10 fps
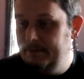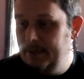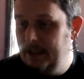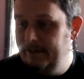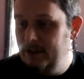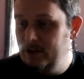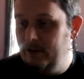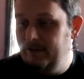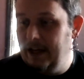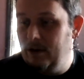Individual
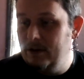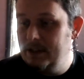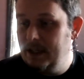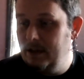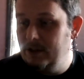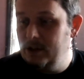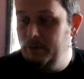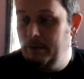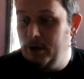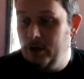flowers can also be
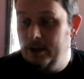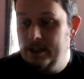burned